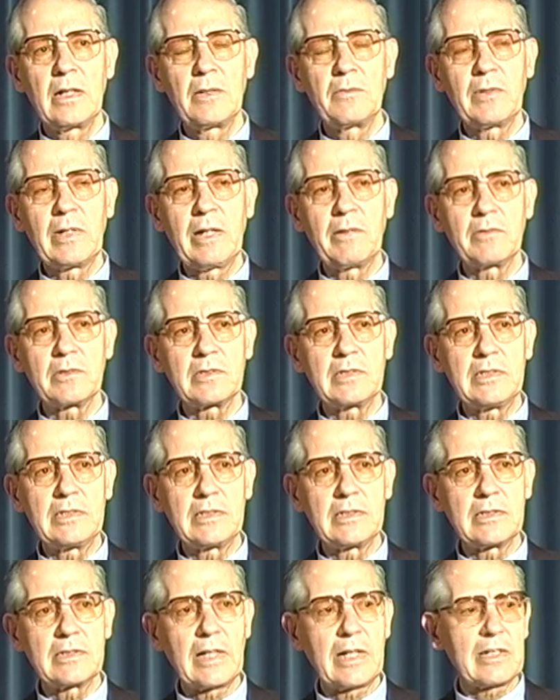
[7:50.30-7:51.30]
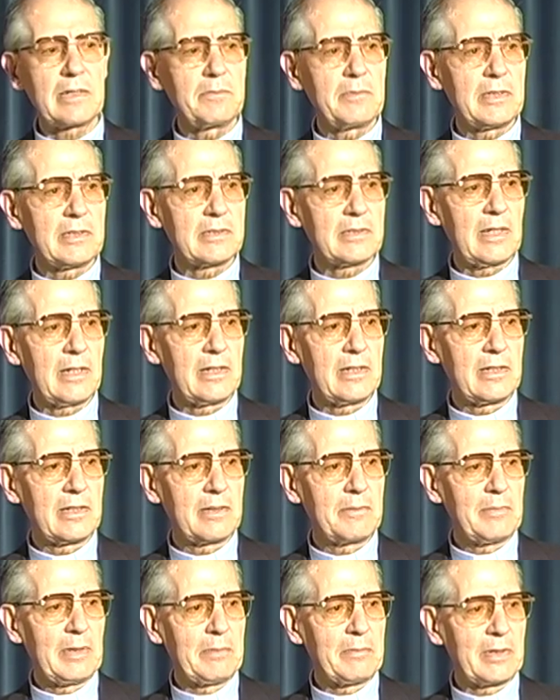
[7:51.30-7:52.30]
When I was teaching sacraments, I
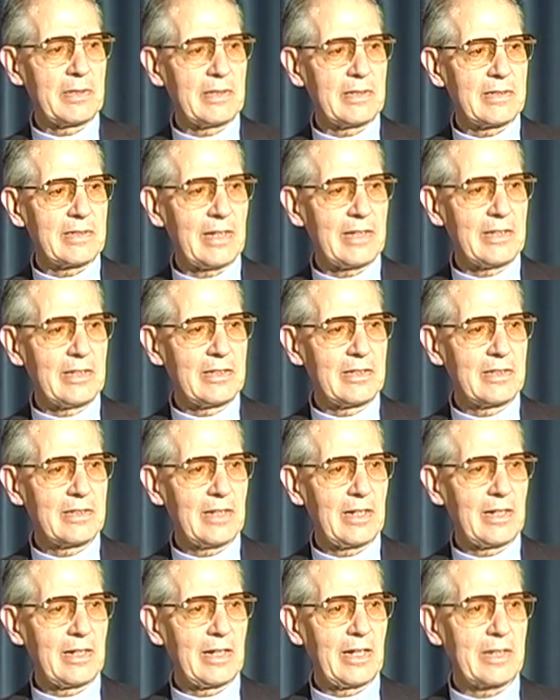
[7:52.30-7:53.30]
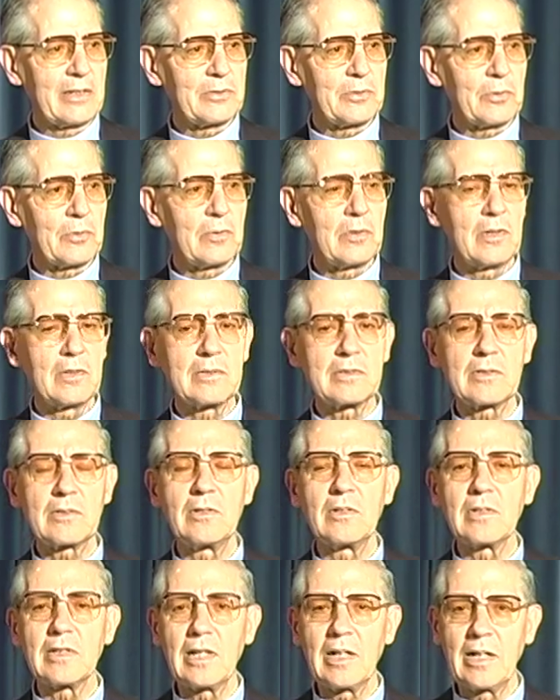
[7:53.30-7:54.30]
remember that I like to quote
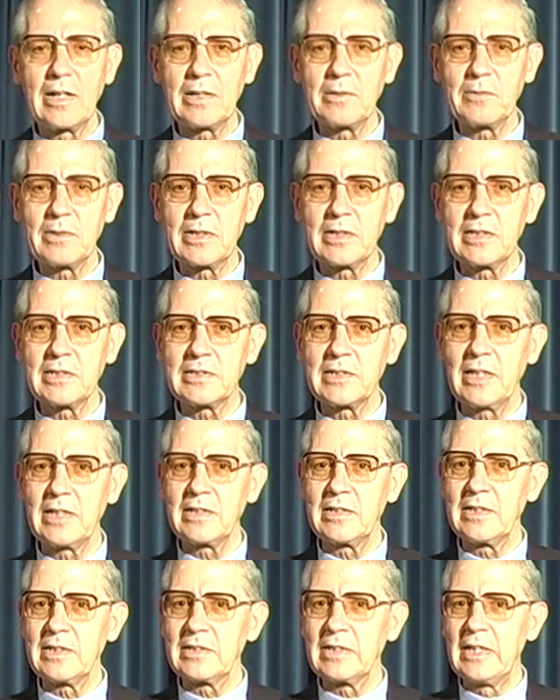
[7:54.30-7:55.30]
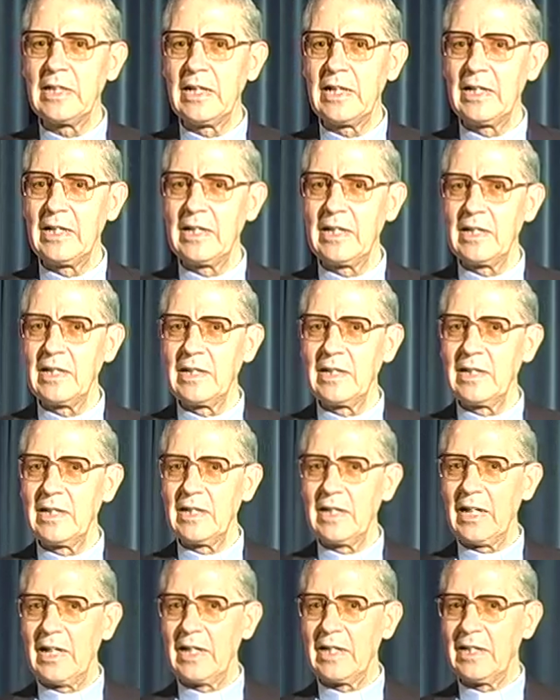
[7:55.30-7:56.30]
Congar when he said that
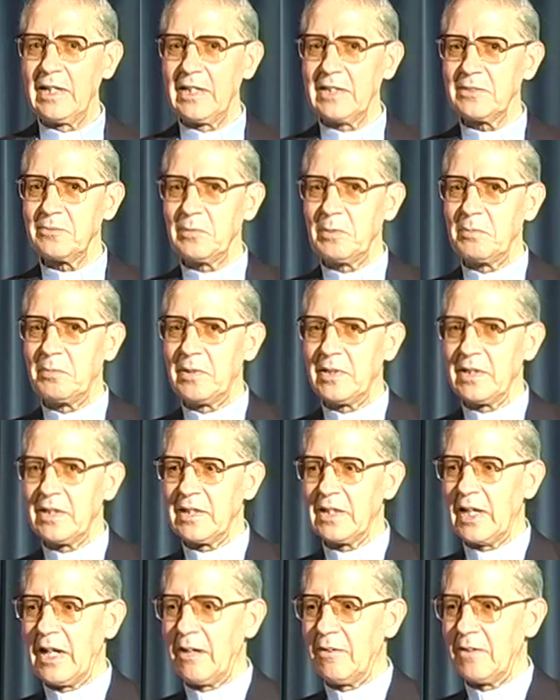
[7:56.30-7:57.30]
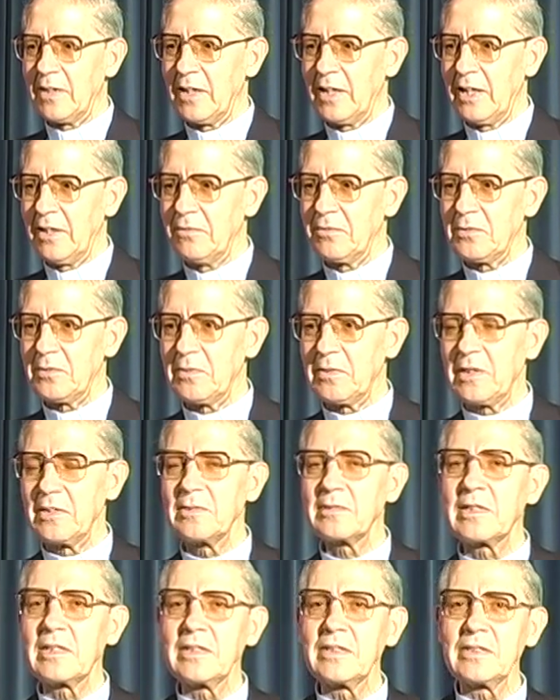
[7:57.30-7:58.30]
unless we bring our life to the
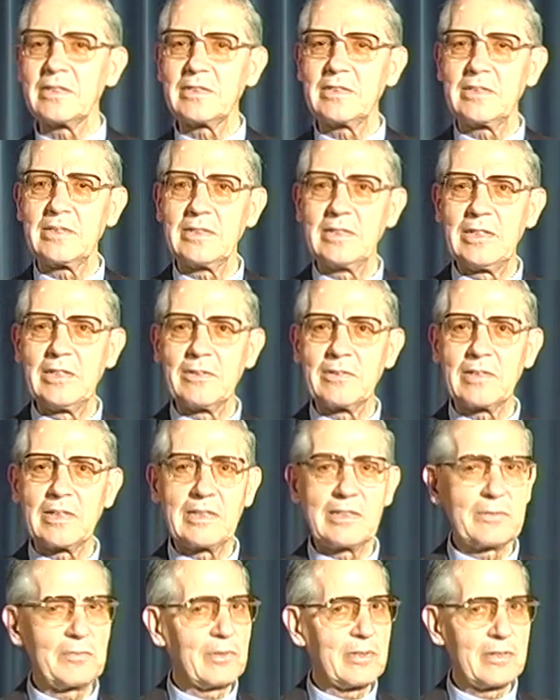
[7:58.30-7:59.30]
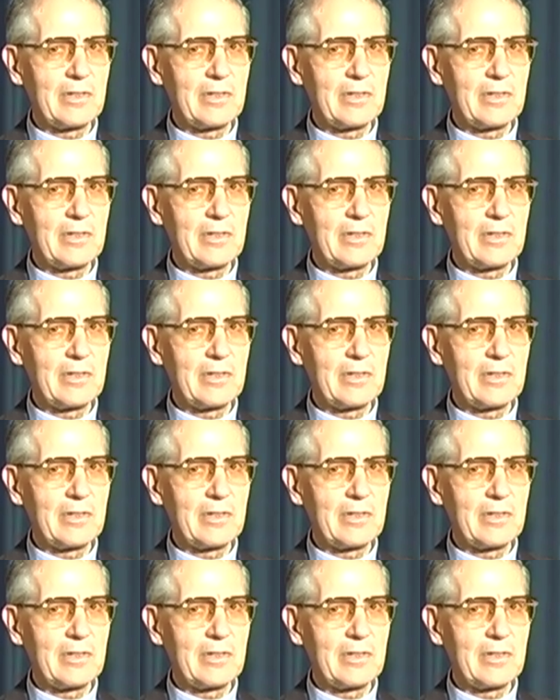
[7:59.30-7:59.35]
Eucharist will